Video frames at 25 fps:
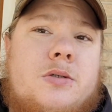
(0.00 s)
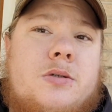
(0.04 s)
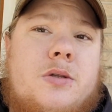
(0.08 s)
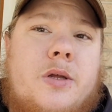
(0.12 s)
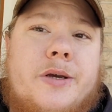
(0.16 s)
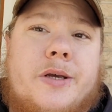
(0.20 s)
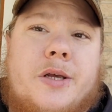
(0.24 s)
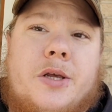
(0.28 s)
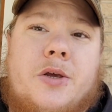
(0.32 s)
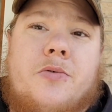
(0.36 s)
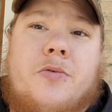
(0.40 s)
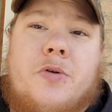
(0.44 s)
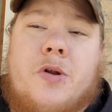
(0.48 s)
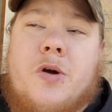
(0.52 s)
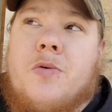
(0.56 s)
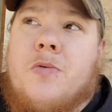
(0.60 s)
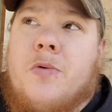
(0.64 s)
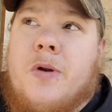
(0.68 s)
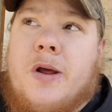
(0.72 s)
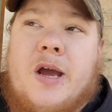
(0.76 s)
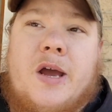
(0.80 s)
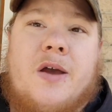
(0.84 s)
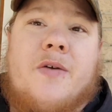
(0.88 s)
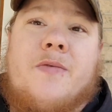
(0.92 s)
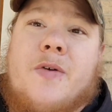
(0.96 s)
like you
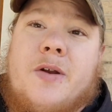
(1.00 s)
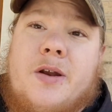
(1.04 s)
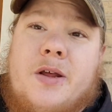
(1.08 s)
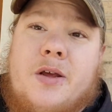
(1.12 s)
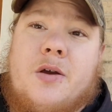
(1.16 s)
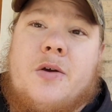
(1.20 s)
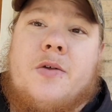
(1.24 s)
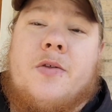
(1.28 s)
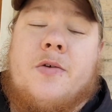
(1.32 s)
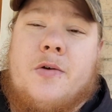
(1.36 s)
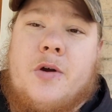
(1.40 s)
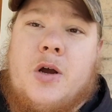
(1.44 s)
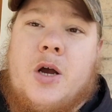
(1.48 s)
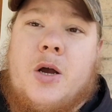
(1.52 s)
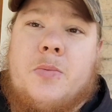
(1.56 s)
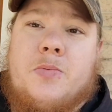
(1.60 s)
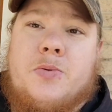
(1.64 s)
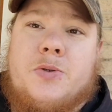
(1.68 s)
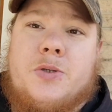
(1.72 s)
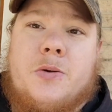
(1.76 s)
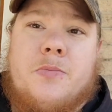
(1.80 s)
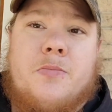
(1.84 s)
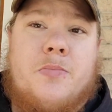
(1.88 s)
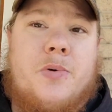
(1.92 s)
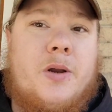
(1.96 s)
don't have any other
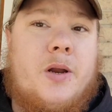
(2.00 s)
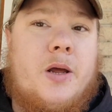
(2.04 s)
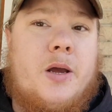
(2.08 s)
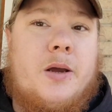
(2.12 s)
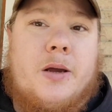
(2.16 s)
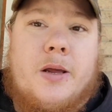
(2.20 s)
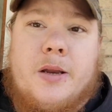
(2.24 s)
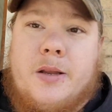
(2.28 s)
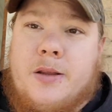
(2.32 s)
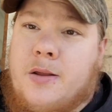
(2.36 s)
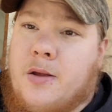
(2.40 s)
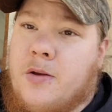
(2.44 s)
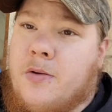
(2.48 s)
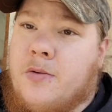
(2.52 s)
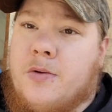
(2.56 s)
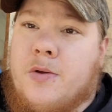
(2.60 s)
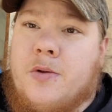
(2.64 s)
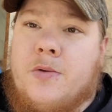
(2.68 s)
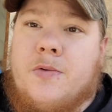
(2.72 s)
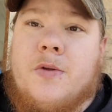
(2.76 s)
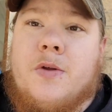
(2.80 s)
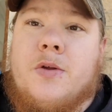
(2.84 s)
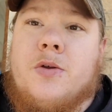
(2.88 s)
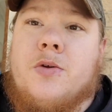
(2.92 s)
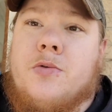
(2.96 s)
option, but I can tell
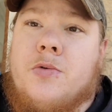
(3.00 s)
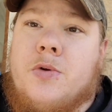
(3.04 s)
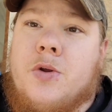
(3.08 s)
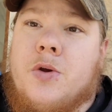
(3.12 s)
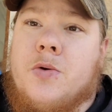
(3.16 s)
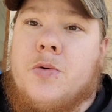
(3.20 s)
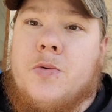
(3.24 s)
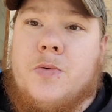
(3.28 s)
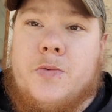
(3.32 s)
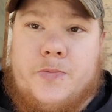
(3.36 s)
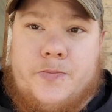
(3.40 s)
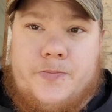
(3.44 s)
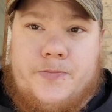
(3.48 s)
you that you do.